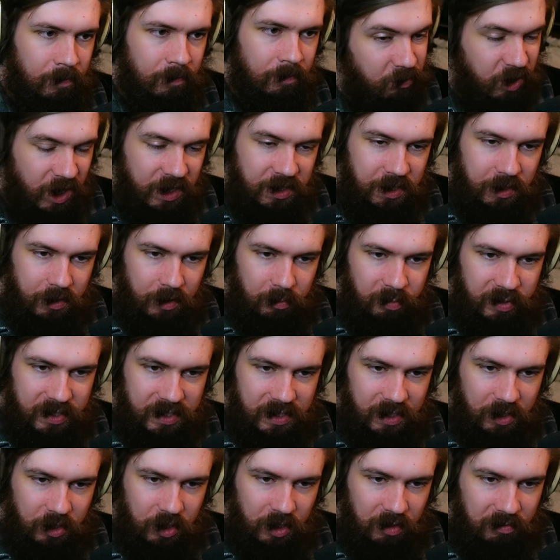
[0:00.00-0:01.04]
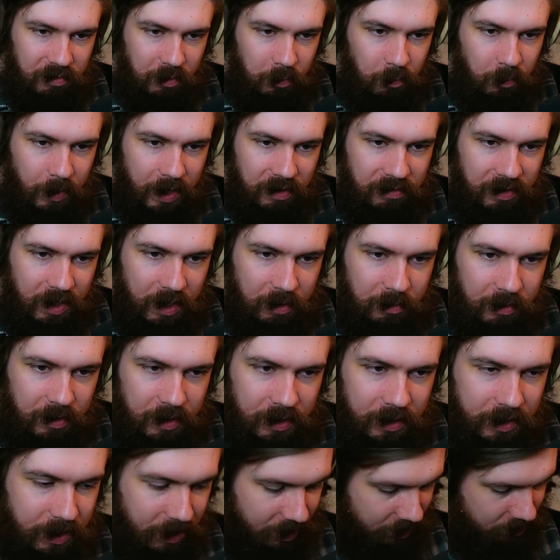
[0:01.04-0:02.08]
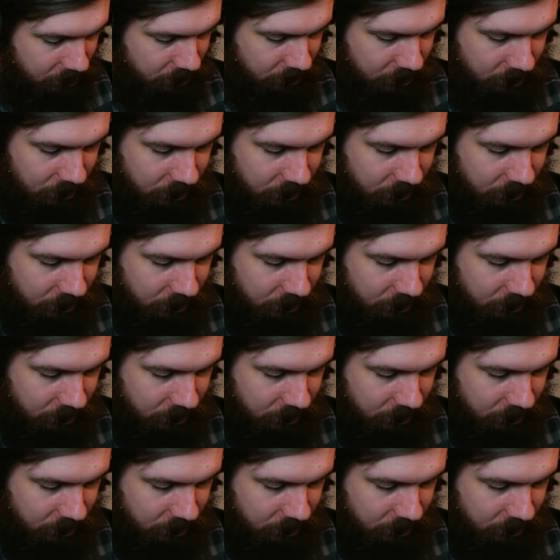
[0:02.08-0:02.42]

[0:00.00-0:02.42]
Changing the position of the wavetable again.